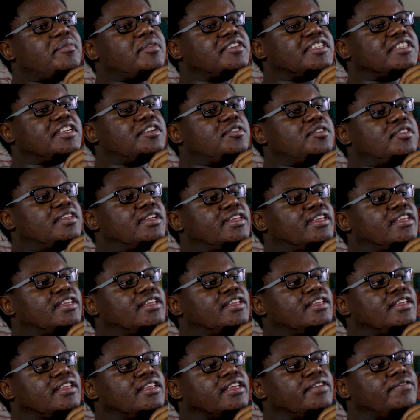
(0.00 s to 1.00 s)
Because I don't think
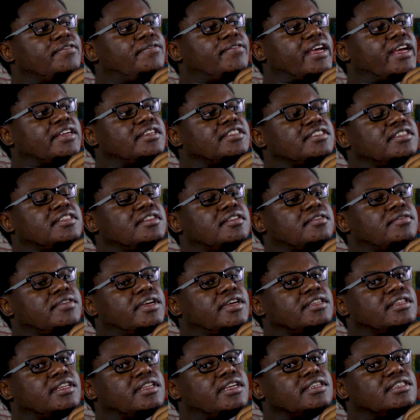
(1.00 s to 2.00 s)
he factors in the
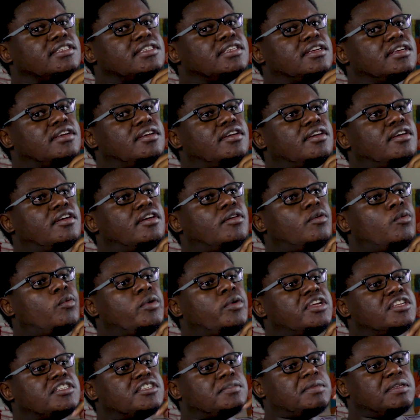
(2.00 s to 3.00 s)
fact that
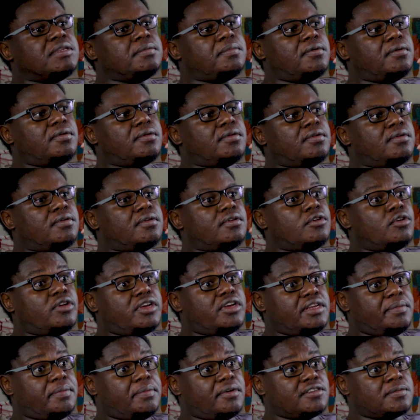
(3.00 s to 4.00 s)
we as people, look
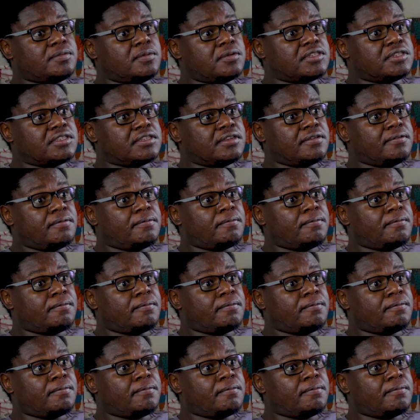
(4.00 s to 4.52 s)
at e-passports.